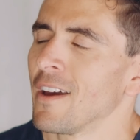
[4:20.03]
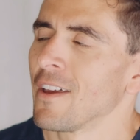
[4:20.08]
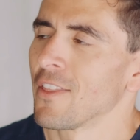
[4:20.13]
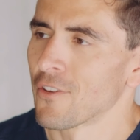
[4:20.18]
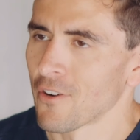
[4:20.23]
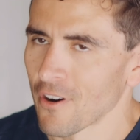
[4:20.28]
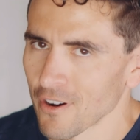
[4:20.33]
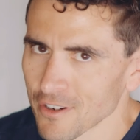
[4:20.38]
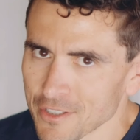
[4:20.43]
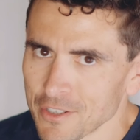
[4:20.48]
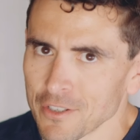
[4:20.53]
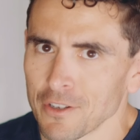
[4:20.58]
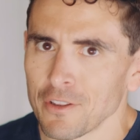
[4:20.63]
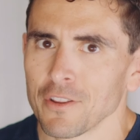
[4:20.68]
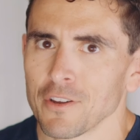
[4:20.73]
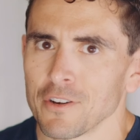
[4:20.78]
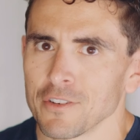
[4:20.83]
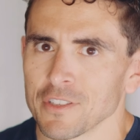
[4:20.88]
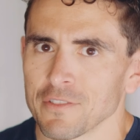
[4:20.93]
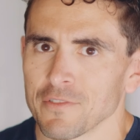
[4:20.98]
There are still
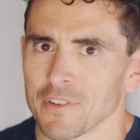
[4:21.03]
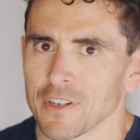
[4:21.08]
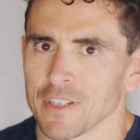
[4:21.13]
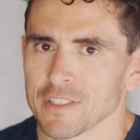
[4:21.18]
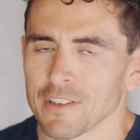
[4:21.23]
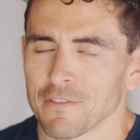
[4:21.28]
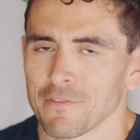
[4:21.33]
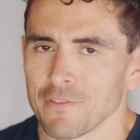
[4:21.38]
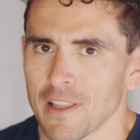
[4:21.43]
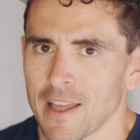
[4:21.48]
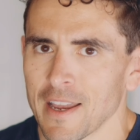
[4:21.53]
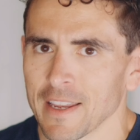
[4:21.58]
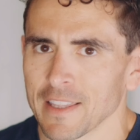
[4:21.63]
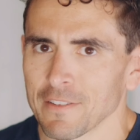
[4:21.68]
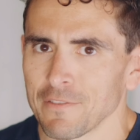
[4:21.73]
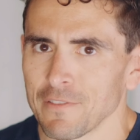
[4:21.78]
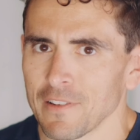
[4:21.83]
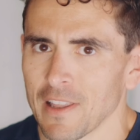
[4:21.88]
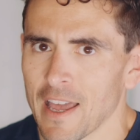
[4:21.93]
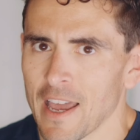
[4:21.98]
those of us flying the
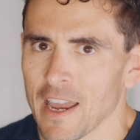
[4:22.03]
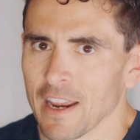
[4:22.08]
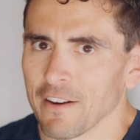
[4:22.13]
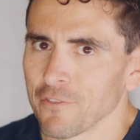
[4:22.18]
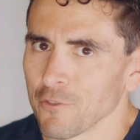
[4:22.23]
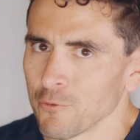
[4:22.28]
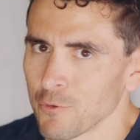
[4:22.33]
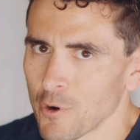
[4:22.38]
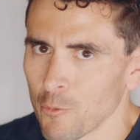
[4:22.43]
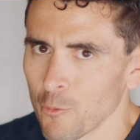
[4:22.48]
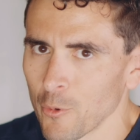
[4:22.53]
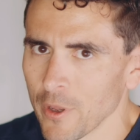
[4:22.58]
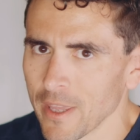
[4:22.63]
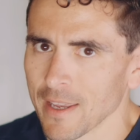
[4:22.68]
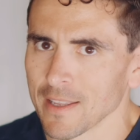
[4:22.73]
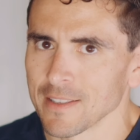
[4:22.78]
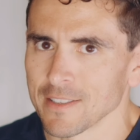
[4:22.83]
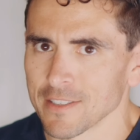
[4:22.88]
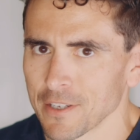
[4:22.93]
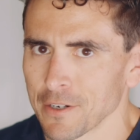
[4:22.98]
flag for what we
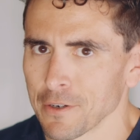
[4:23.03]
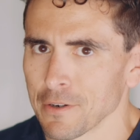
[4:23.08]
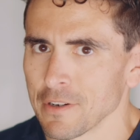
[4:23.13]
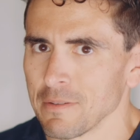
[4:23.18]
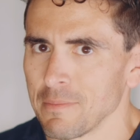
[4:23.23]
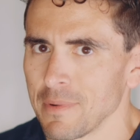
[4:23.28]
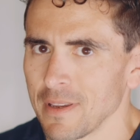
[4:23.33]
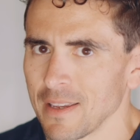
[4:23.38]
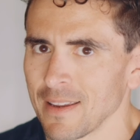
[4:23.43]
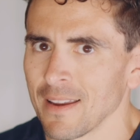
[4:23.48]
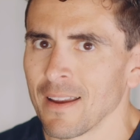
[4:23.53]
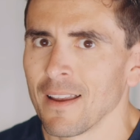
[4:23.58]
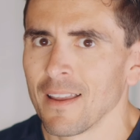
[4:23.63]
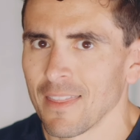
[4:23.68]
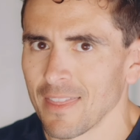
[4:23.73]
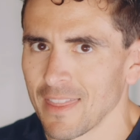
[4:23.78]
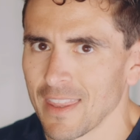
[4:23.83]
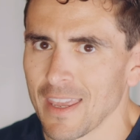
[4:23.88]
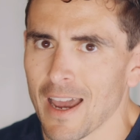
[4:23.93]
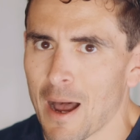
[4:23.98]
consider to be
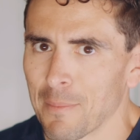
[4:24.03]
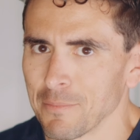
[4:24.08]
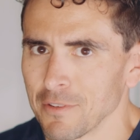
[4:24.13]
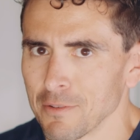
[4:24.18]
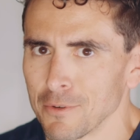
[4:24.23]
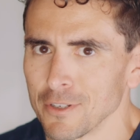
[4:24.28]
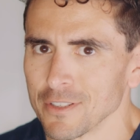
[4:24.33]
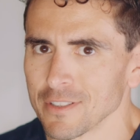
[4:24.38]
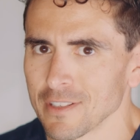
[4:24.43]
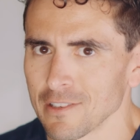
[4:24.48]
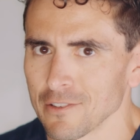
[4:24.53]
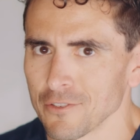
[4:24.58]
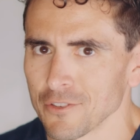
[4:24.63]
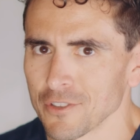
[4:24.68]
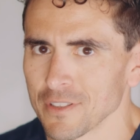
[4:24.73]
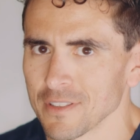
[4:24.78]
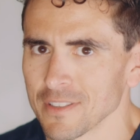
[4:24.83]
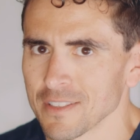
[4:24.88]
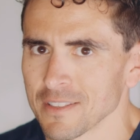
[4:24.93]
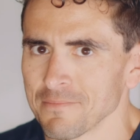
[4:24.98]
the optimal
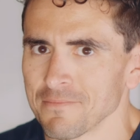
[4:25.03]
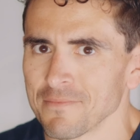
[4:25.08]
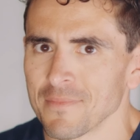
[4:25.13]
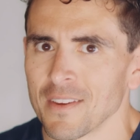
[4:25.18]
solutions.